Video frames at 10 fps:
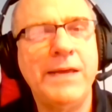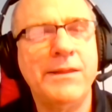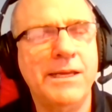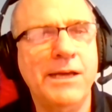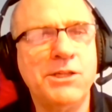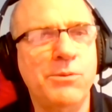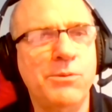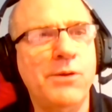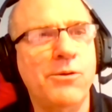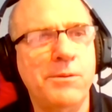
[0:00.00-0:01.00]
connection with
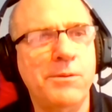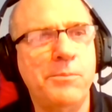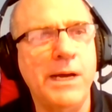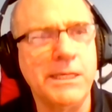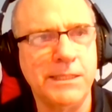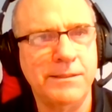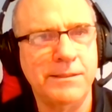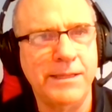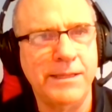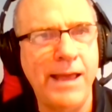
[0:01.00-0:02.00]
the ore deposit
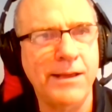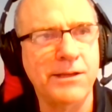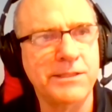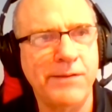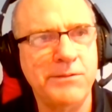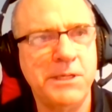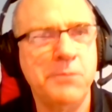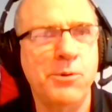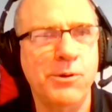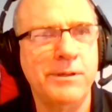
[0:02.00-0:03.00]
angle is obviously
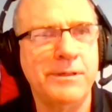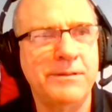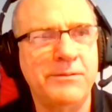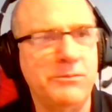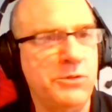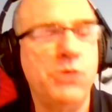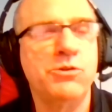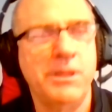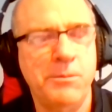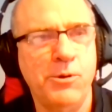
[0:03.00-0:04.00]
important,
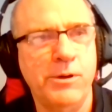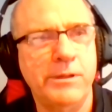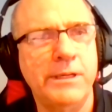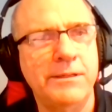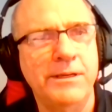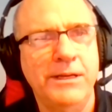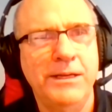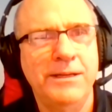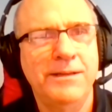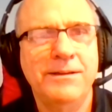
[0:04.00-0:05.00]
hugely important.
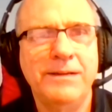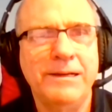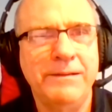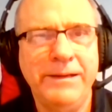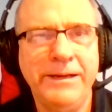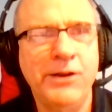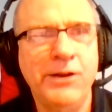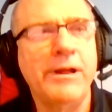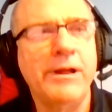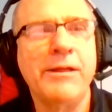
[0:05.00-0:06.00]
And here
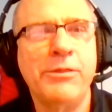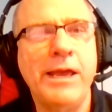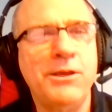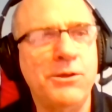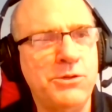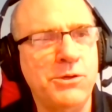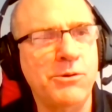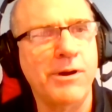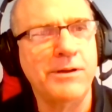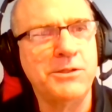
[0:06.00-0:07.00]
a thank you
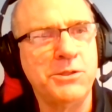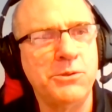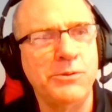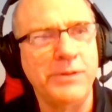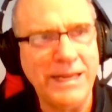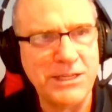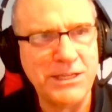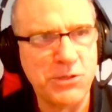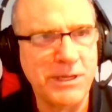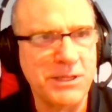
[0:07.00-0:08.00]
to
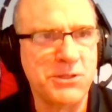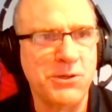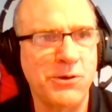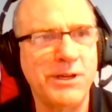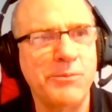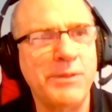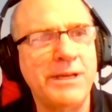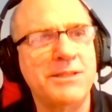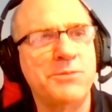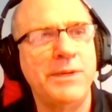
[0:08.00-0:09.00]
industry consortium that
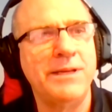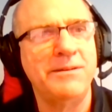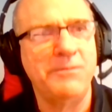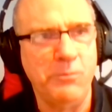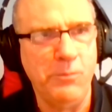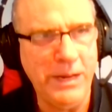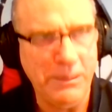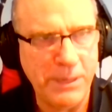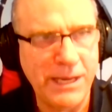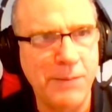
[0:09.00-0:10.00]
has
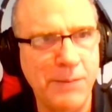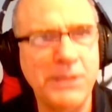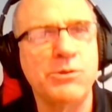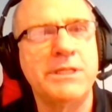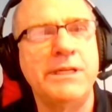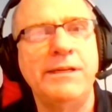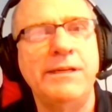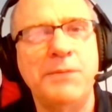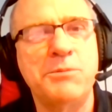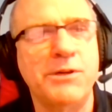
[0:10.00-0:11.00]
become interested in
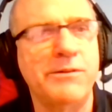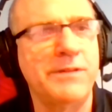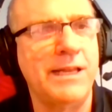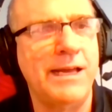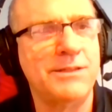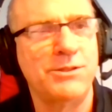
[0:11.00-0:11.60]
lips over the last